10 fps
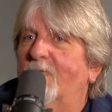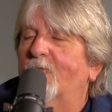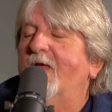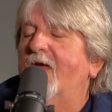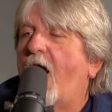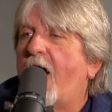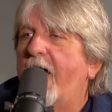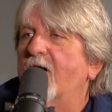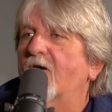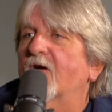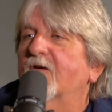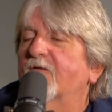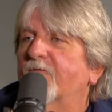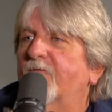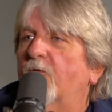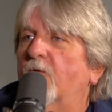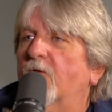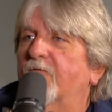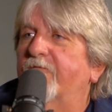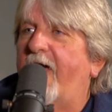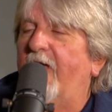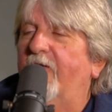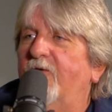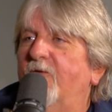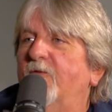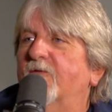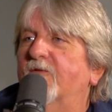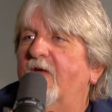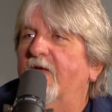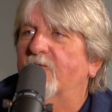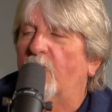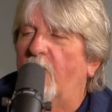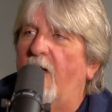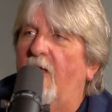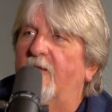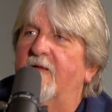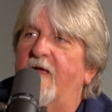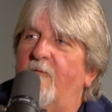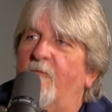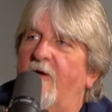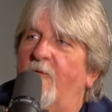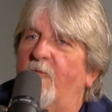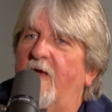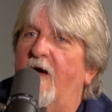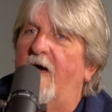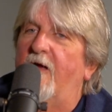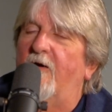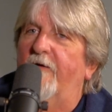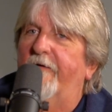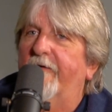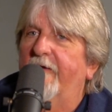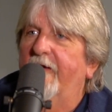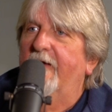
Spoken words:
we hire for values as well. And we hire,